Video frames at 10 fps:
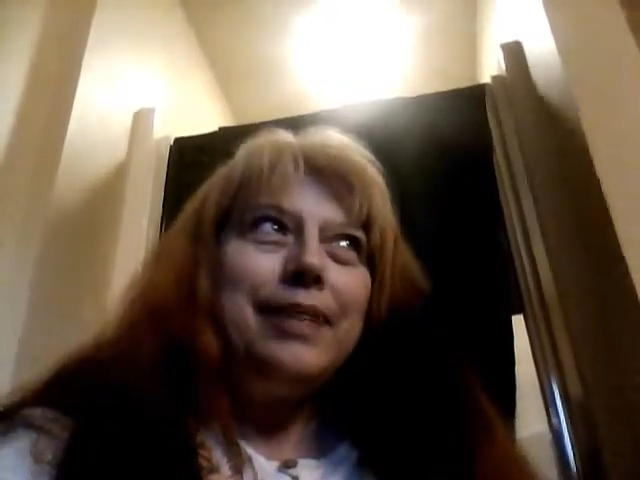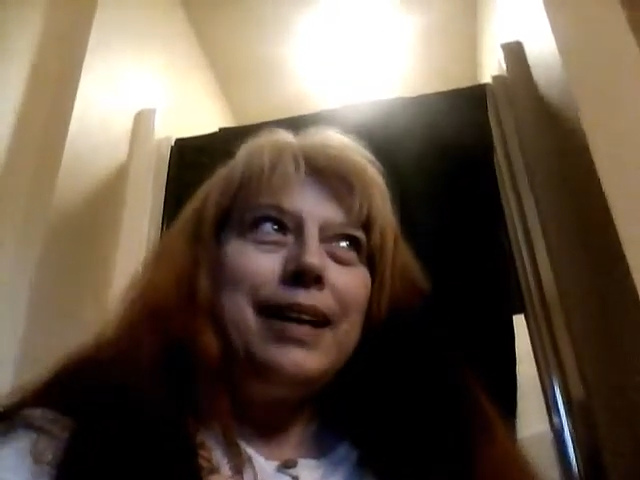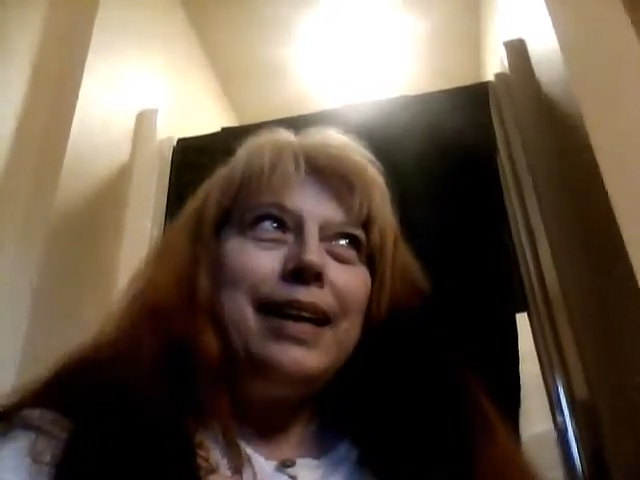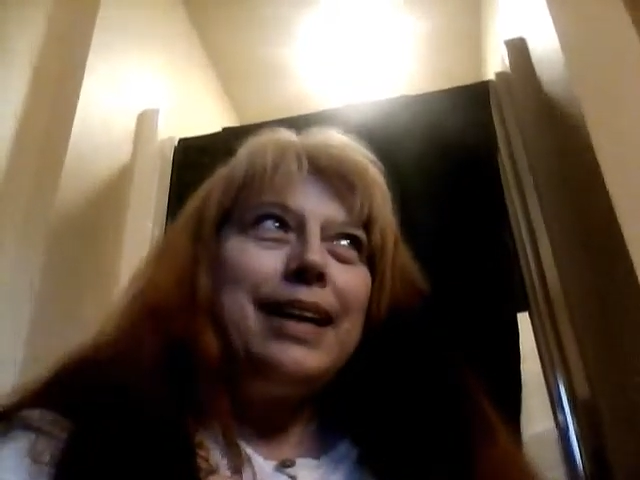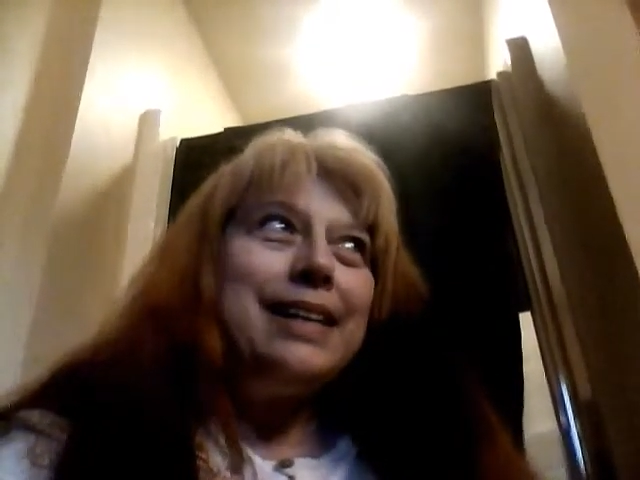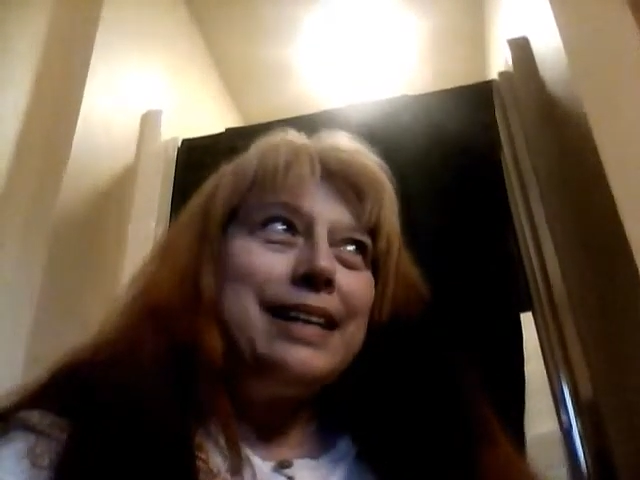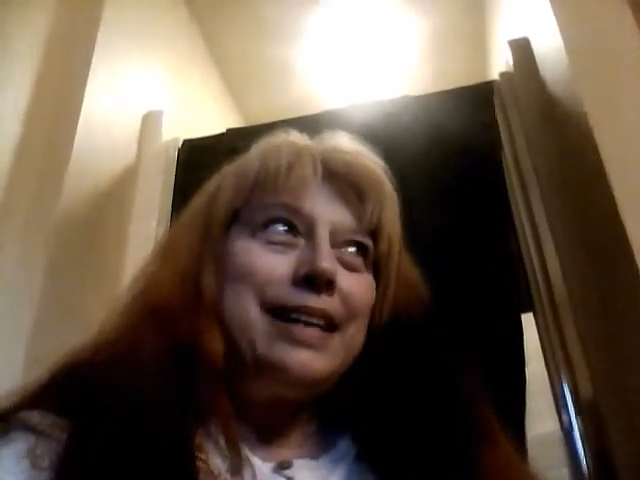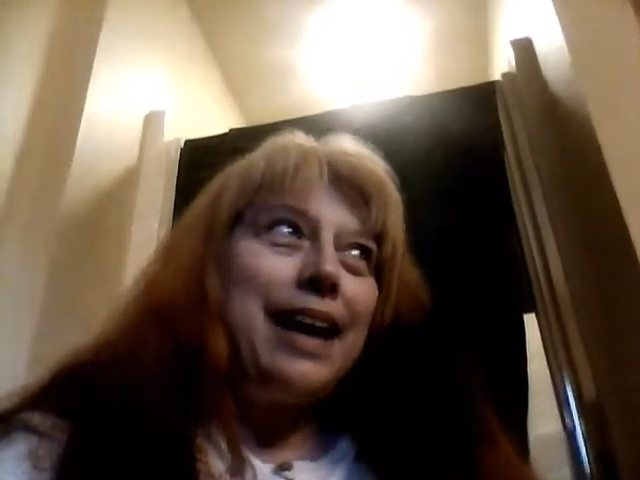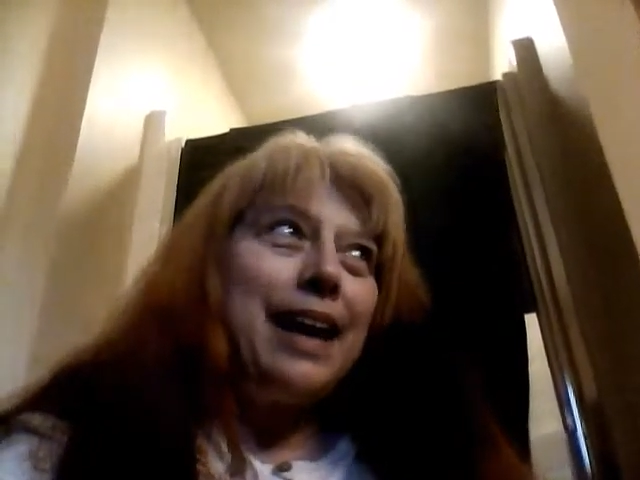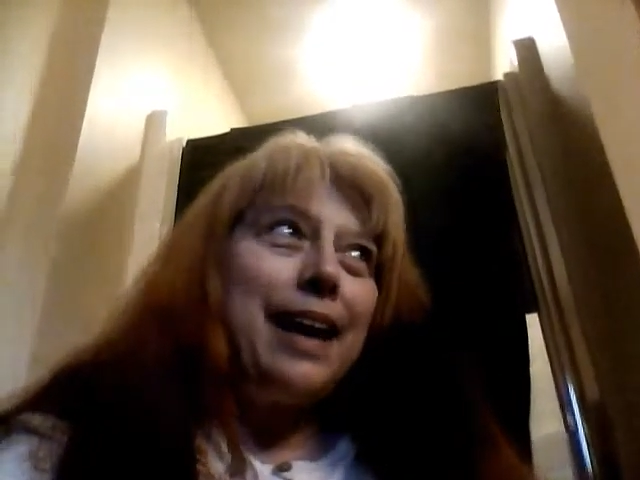and I
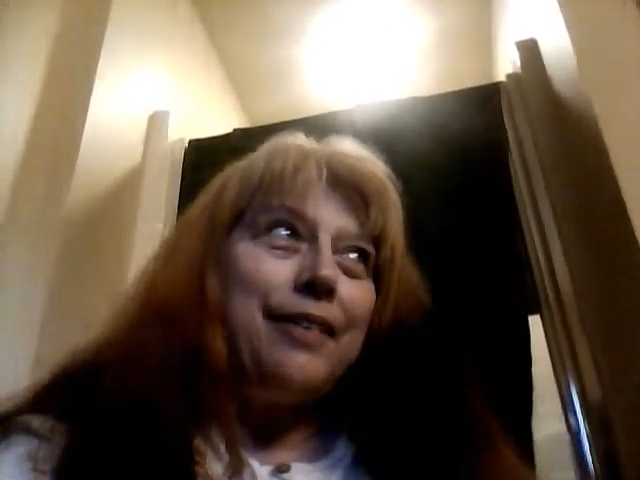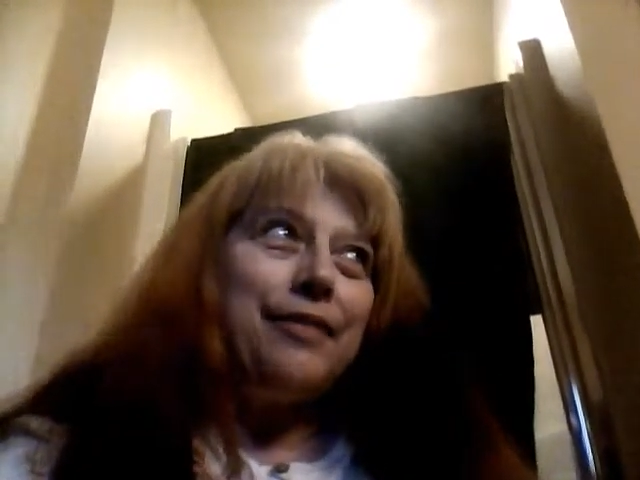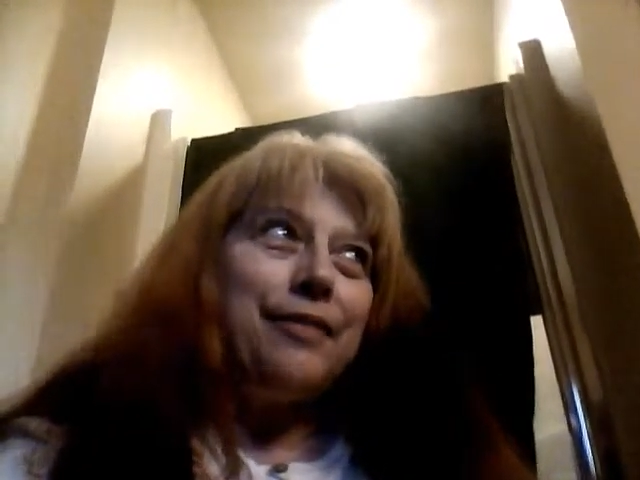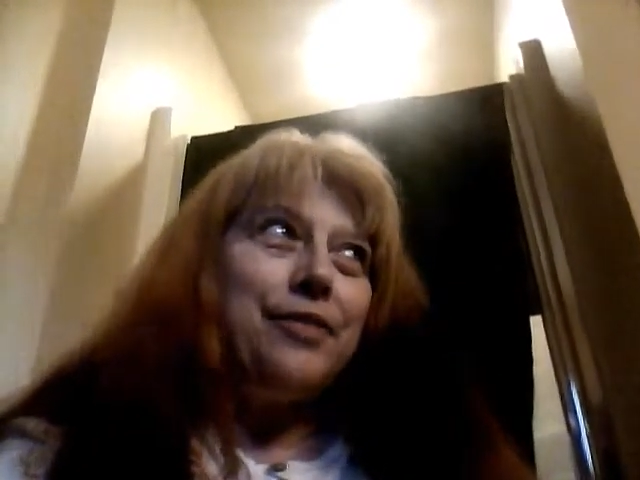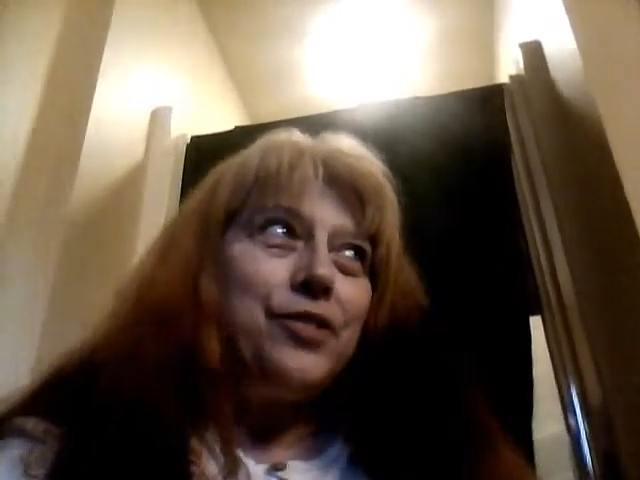didn't have